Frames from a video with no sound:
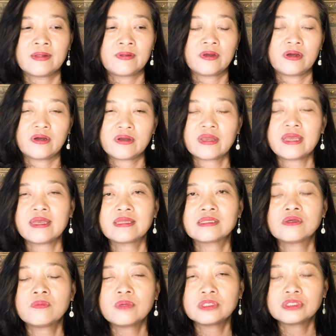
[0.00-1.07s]
Okay, so
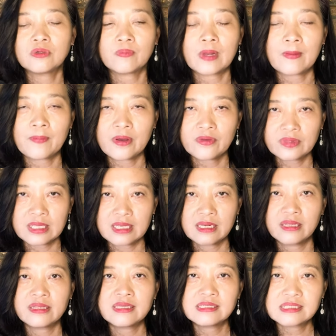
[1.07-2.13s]
much about the
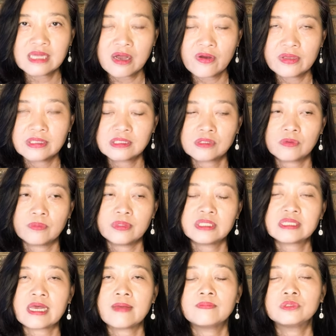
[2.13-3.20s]
learning style instruments.
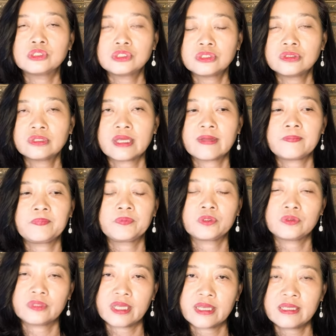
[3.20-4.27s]
I'm sure that
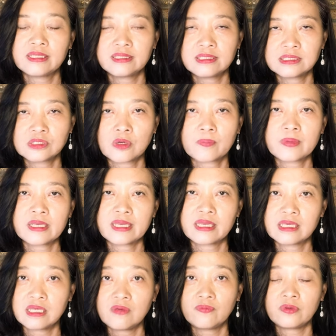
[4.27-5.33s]
today this topic can
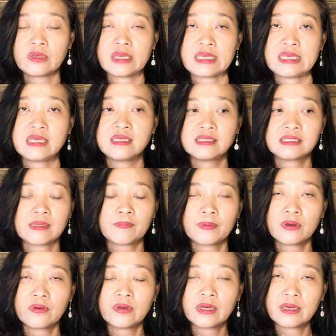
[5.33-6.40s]
give you a hint
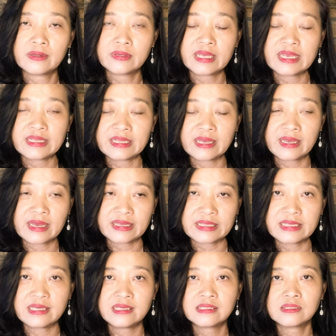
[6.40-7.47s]
about
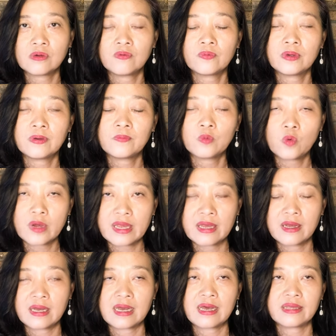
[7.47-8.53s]
ideas of what
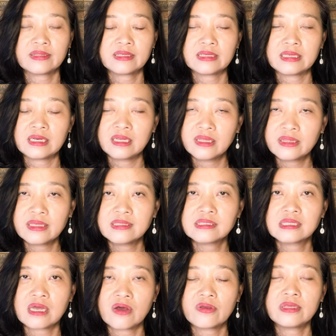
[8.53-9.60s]
are the learning
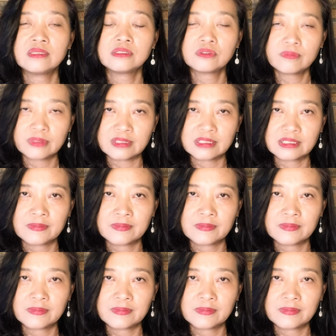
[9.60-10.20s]
style instruments.